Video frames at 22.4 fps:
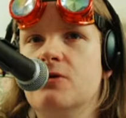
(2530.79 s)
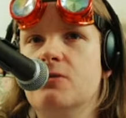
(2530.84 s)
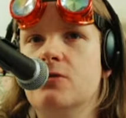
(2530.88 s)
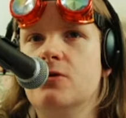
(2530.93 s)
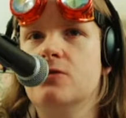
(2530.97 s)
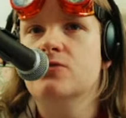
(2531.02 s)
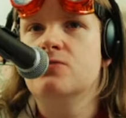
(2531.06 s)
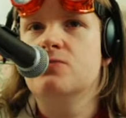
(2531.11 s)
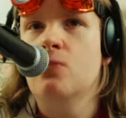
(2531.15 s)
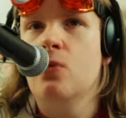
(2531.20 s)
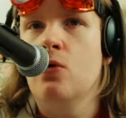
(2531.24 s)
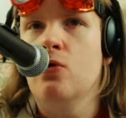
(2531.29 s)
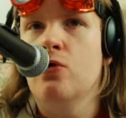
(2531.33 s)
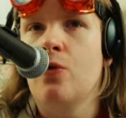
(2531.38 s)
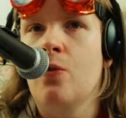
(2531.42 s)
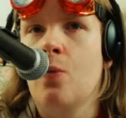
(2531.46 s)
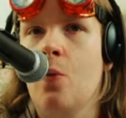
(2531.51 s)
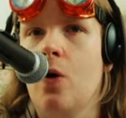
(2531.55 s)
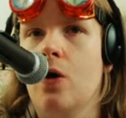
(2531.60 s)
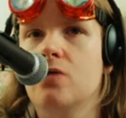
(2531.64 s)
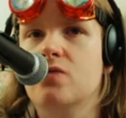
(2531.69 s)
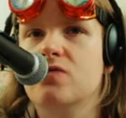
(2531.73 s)
used more than
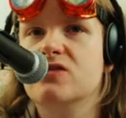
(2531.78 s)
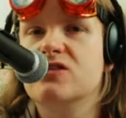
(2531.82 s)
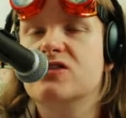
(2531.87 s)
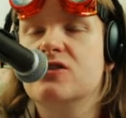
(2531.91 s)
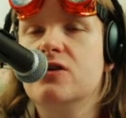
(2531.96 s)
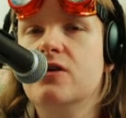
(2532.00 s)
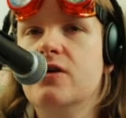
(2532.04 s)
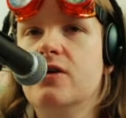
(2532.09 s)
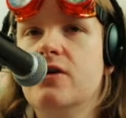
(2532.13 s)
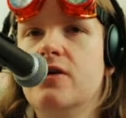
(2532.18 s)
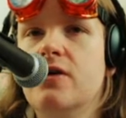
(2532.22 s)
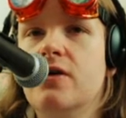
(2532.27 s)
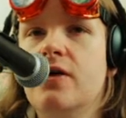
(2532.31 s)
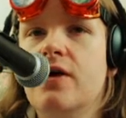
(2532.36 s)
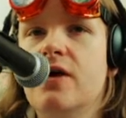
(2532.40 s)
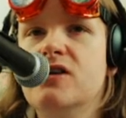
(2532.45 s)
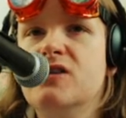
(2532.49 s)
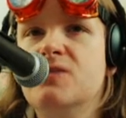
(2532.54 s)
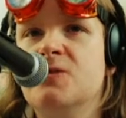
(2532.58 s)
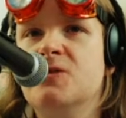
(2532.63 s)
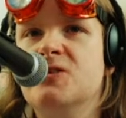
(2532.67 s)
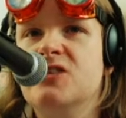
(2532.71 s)
once.
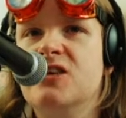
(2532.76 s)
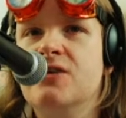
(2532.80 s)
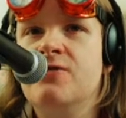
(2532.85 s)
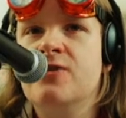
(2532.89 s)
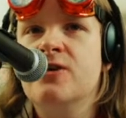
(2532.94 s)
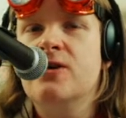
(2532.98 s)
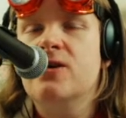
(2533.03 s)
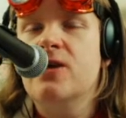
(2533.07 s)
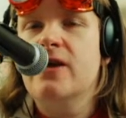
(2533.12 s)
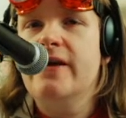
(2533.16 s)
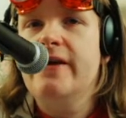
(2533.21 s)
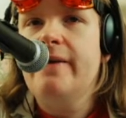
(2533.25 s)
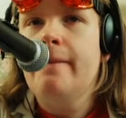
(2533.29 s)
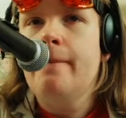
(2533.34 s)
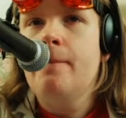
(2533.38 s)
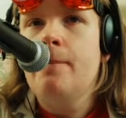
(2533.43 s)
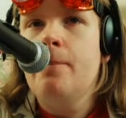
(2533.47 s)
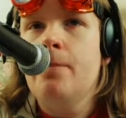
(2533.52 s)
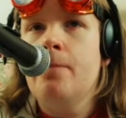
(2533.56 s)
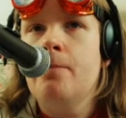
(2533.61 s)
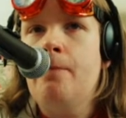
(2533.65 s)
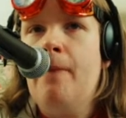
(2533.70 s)
Specifically,
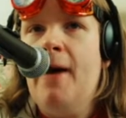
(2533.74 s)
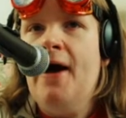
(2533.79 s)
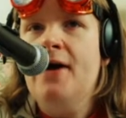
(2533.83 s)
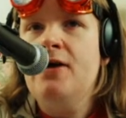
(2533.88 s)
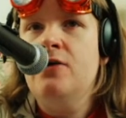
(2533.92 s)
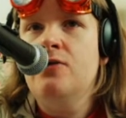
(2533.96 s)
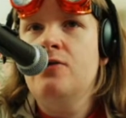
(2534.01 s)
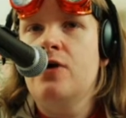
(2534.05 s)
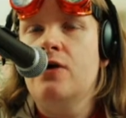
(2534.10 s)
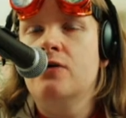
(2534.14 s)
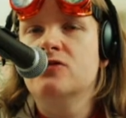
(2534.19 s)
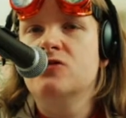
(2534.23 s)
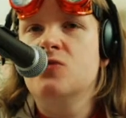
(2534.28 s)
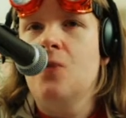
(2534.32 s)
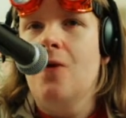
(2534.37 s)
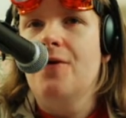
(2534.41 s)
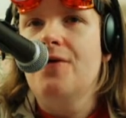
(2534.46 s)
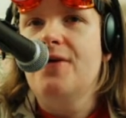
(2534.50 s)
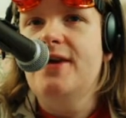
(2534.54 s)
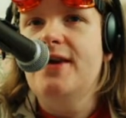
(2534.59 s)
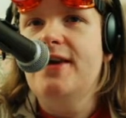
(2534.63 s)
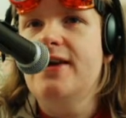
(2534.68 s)
Bakugo's
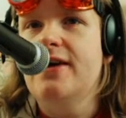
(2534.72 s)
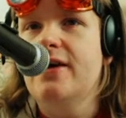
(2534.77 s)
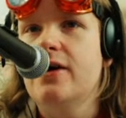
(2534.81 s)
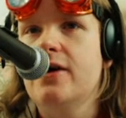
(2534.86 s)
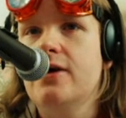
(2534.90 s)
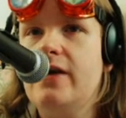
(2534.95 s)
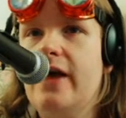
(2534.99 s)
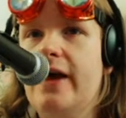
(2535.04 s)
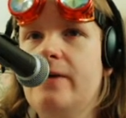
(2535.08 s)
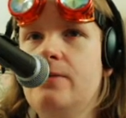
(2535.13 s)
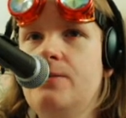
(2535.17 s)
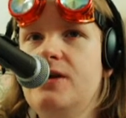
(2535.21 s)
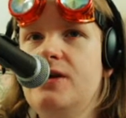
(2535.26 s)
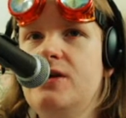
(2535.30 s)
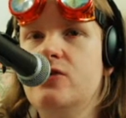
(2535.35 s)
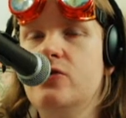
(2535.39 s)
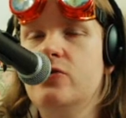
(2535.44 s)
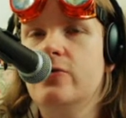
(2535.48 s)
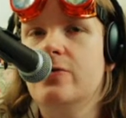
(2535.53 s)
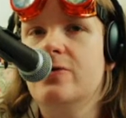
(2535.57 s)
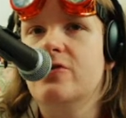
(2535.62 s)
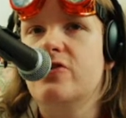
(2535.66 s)
one here can be
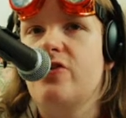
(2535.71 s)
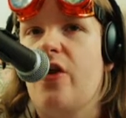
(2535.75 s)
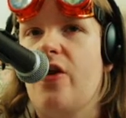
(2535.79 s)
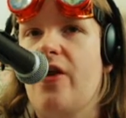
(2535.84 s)
used on